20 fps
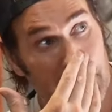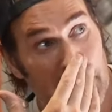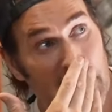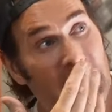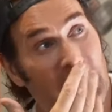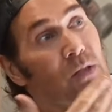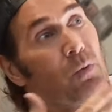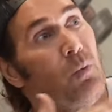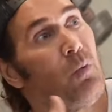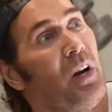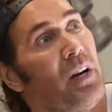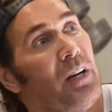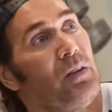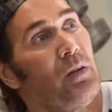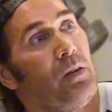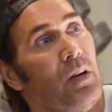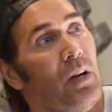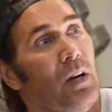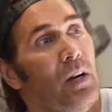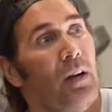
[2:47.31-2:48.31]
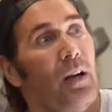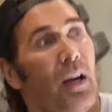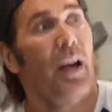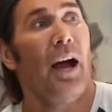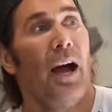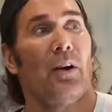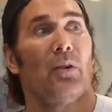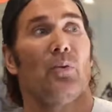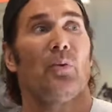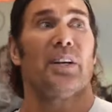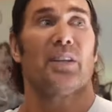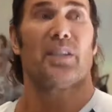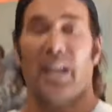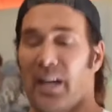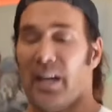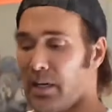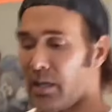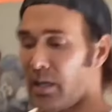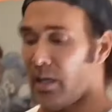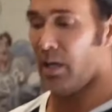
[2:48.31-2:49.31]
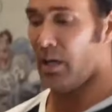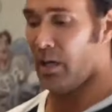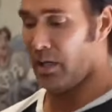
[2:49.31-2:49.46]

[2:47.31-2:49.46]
that's the one, how do we take,